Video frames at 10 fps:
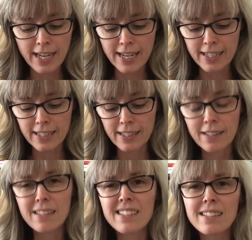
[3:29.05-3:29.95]
it's
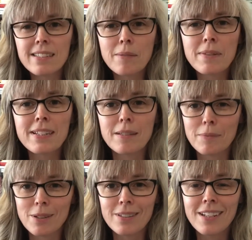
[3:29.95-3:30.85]
something
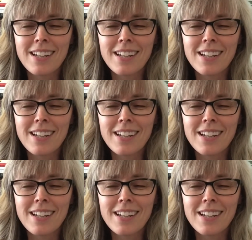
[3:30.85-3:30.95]
similar,